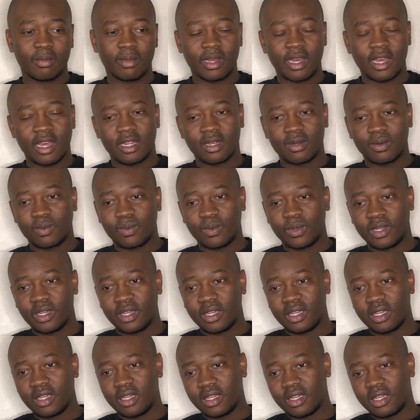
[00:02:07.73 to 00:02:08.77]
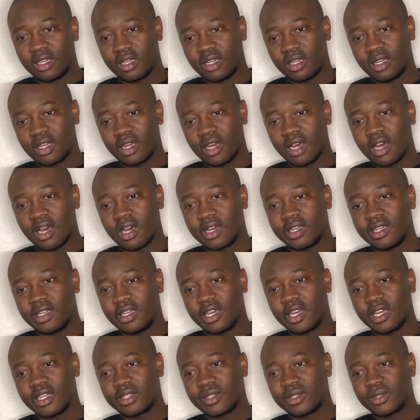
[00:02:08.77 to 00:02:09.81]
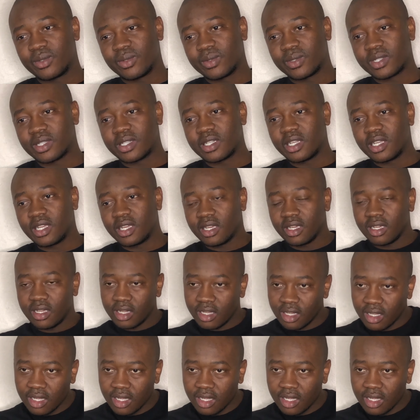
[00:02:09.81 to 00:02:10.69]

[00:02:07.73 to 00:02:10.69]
and we are yet to see